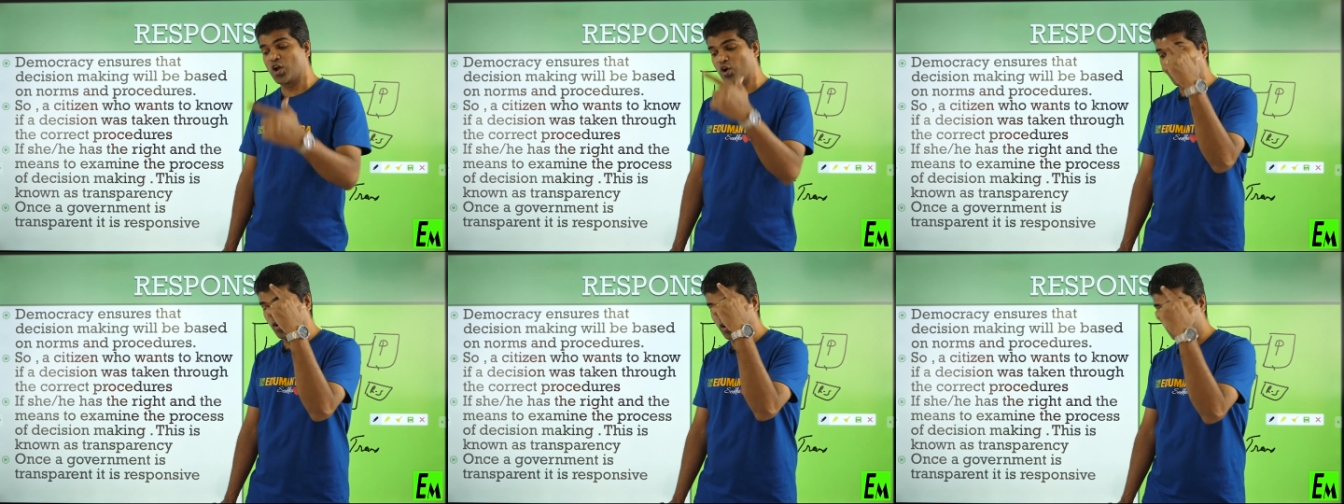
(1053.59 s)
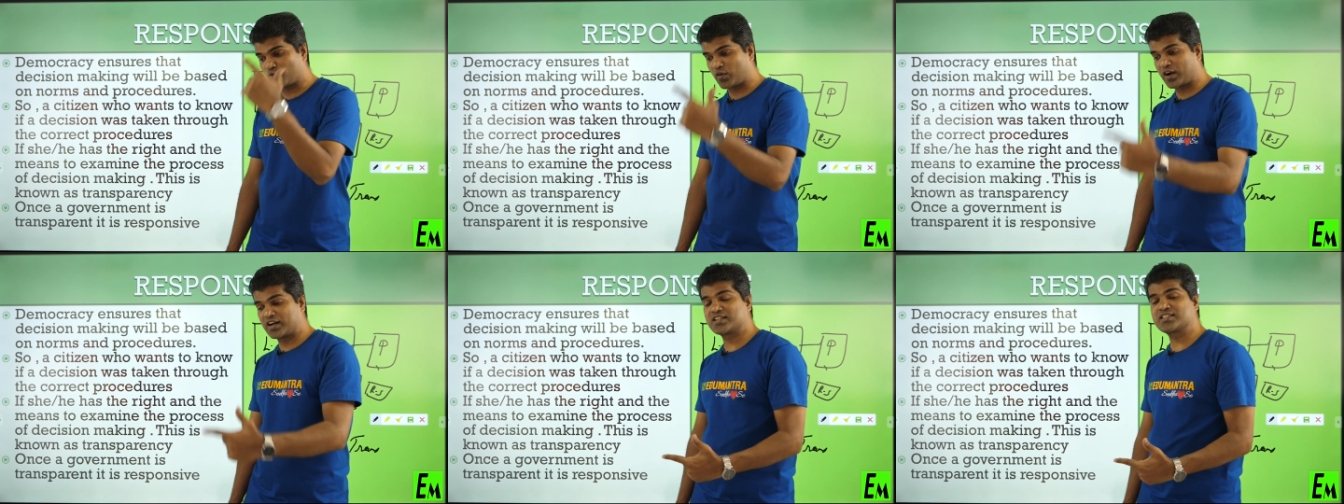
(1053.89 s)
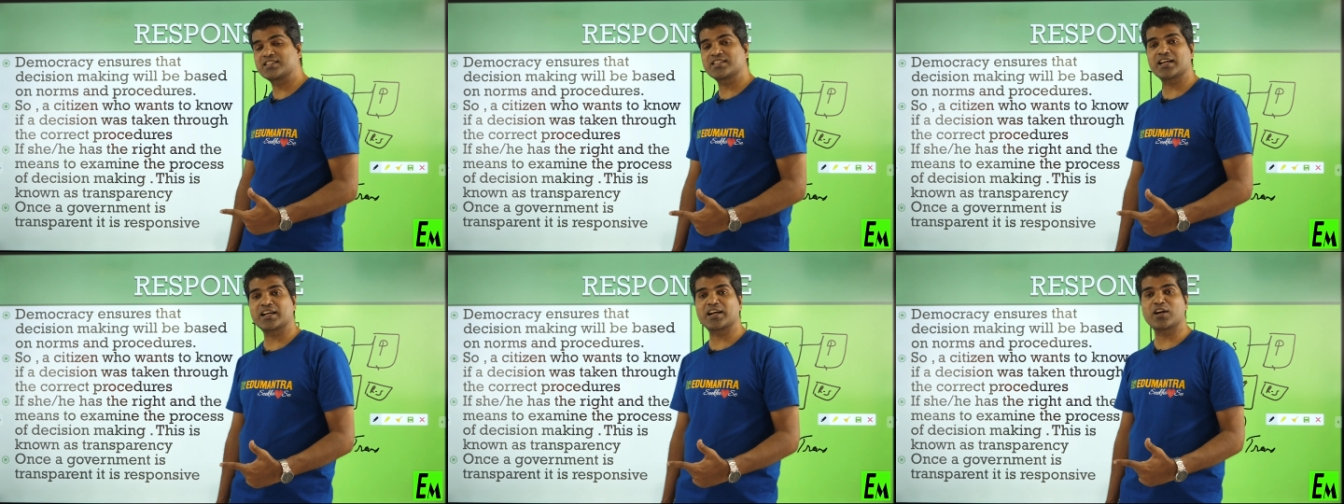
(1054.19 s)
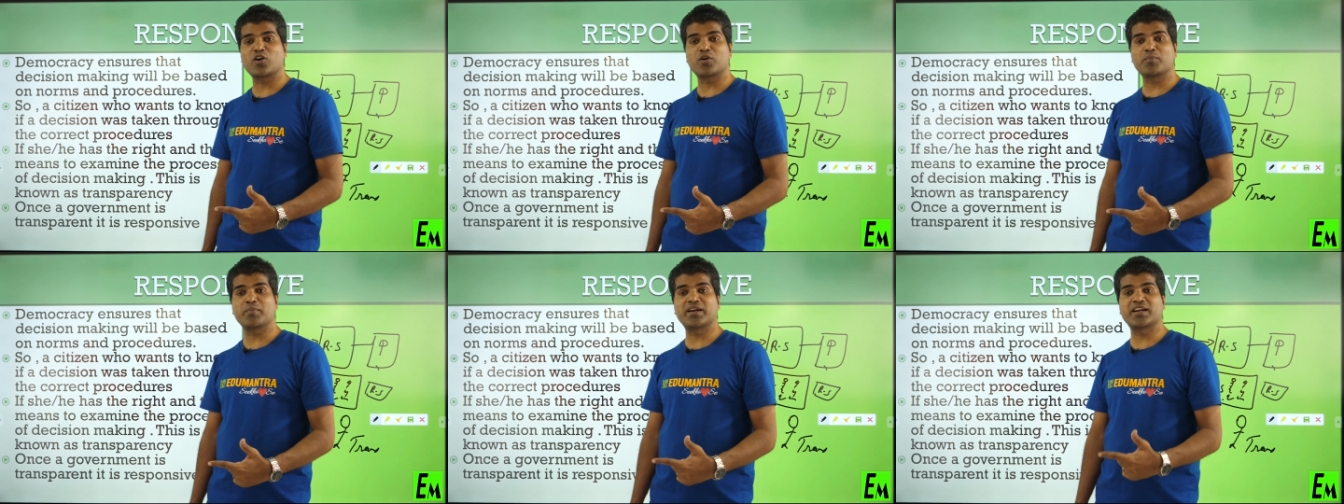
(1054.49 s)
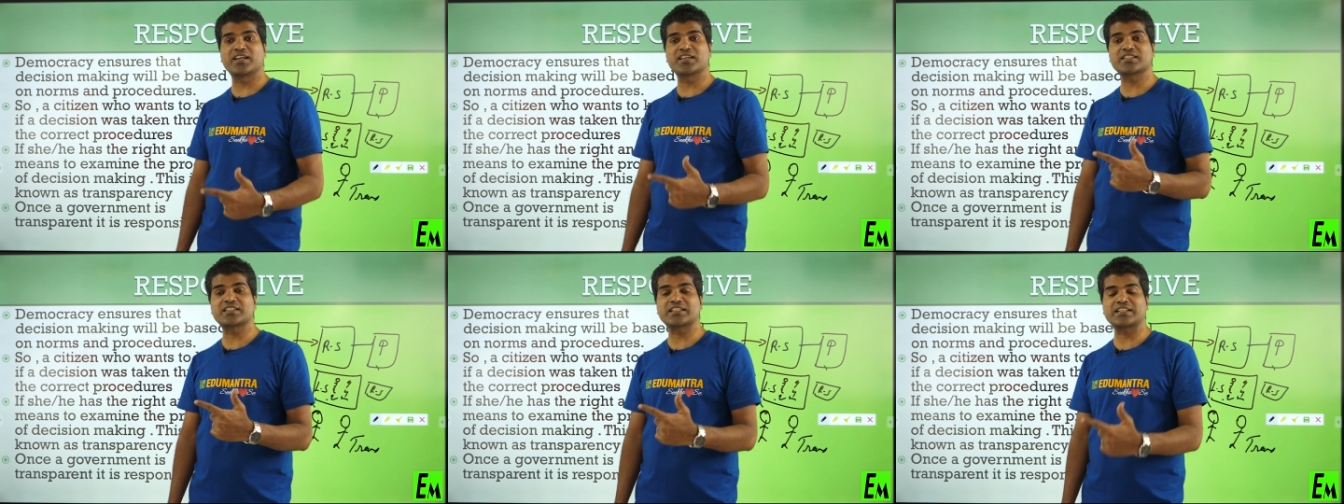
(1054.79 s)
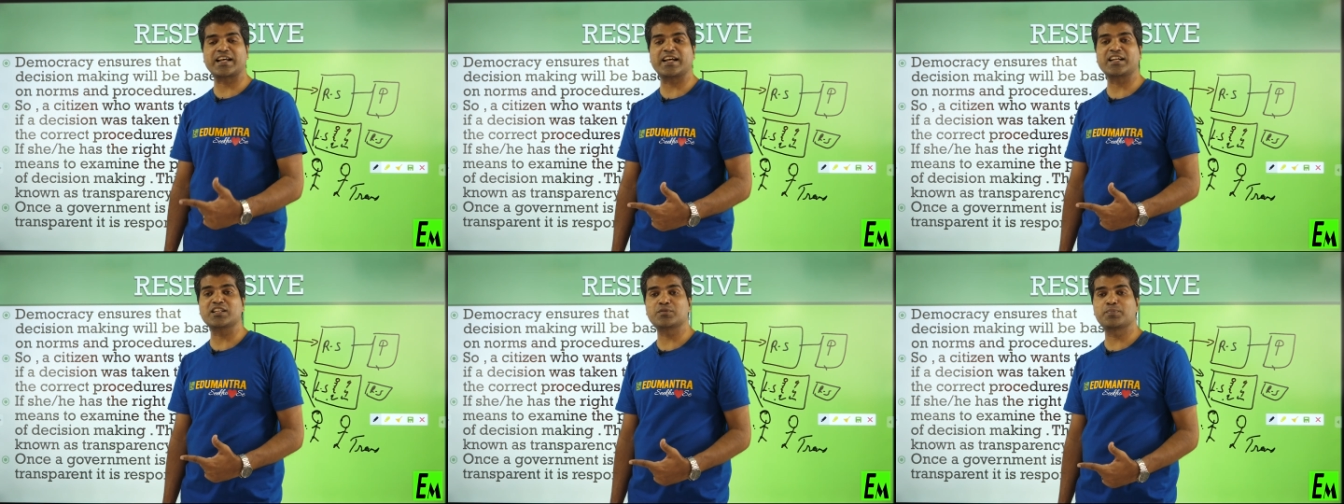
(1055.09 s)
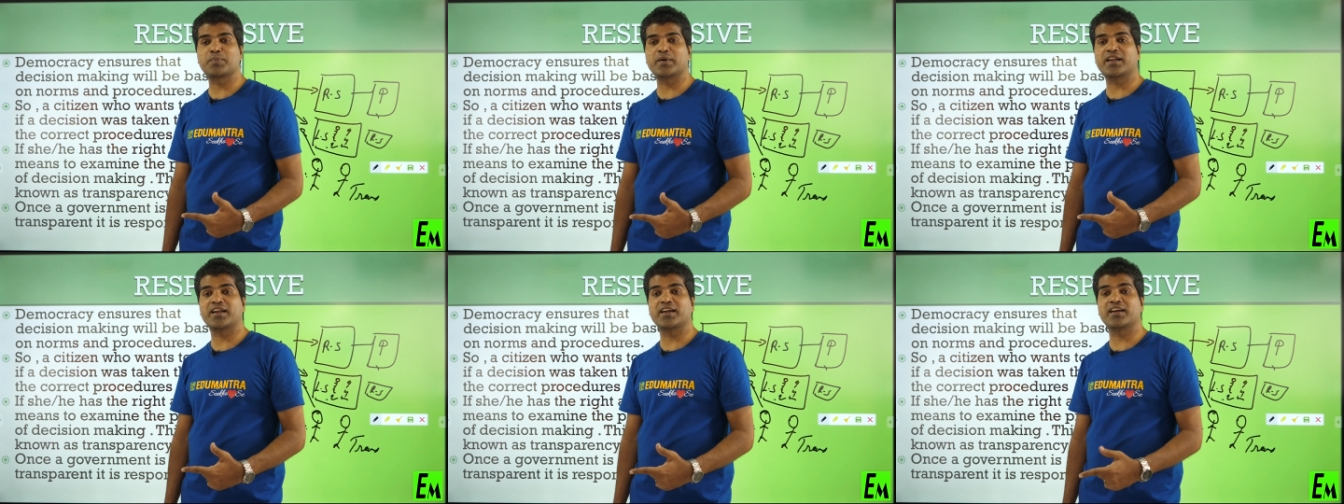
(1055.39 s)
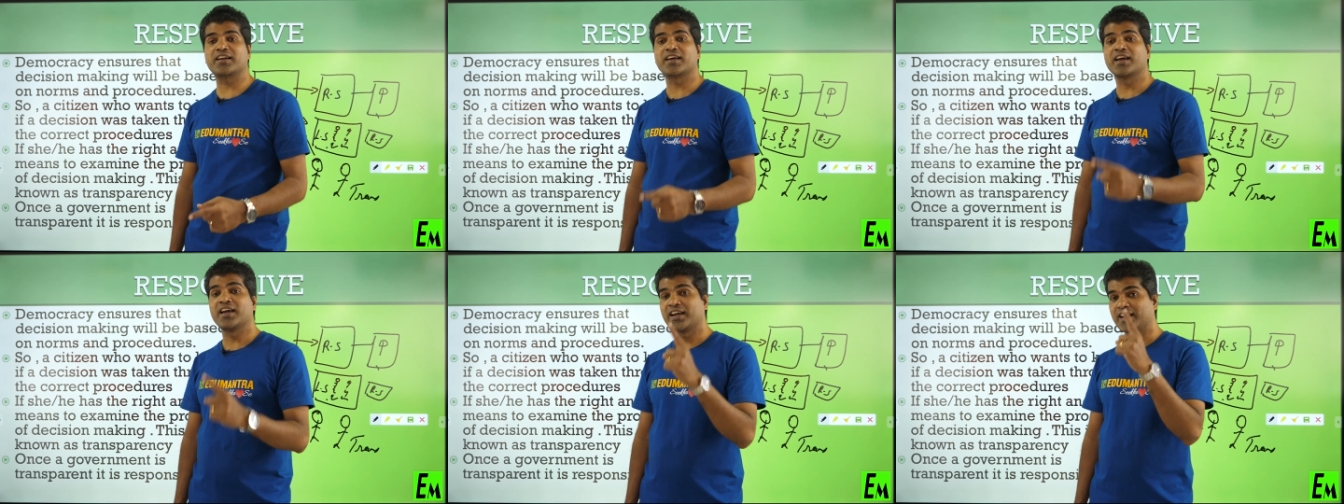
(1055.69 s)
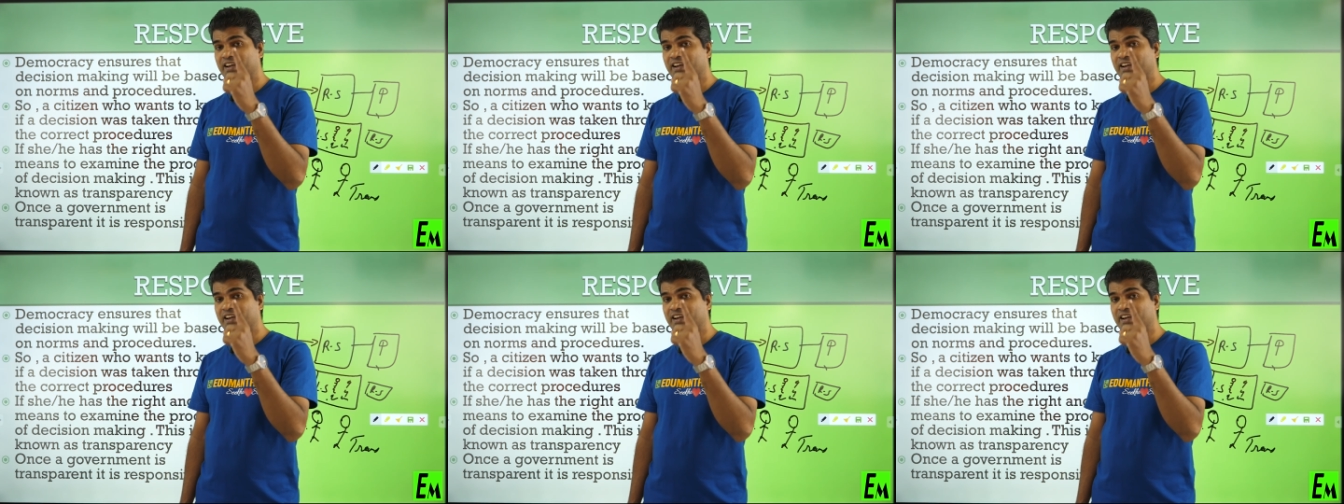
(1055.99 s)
or once the government is transparent,